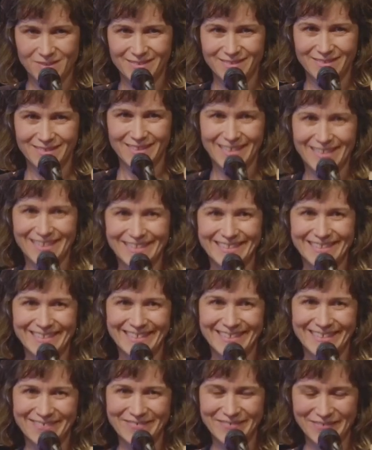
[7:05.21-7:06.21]

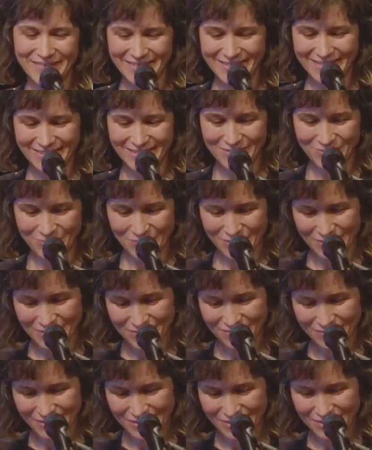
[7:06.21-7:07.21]
Deanna, for this
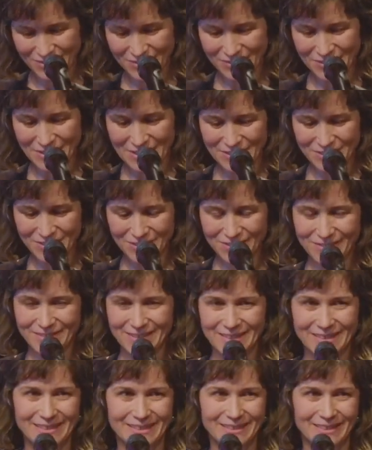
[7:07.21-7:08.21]
wonderful introduction,
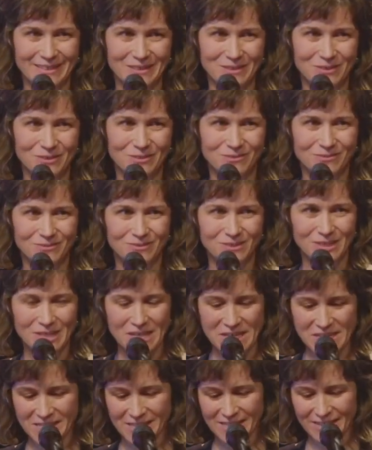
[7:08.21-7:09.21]
and thank you,
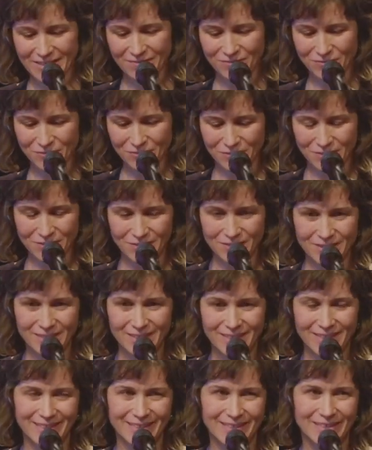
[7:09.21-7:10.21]
Jackie, for
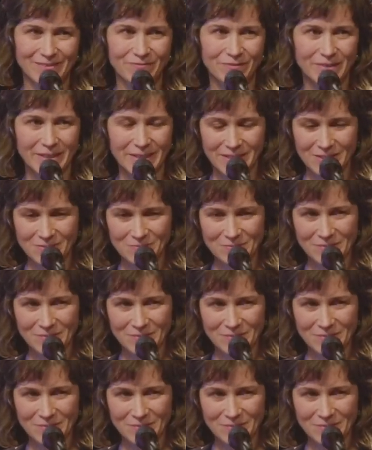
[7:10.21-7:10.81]
inviting